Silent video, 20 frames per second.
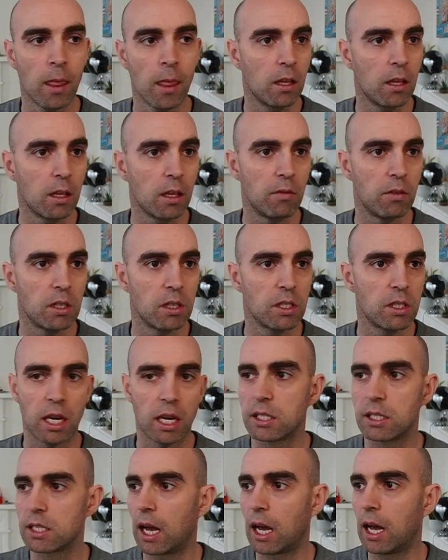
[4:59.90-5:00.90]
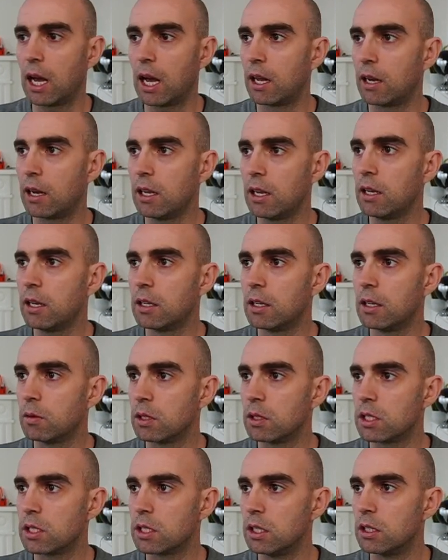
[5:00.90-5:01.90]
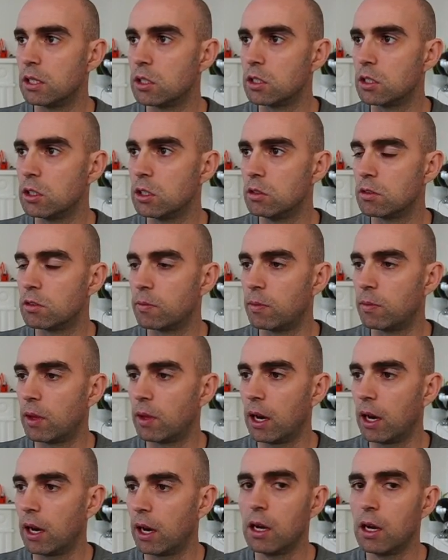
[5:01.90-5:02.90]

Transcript: Give it a second to add in. We see the two of them there.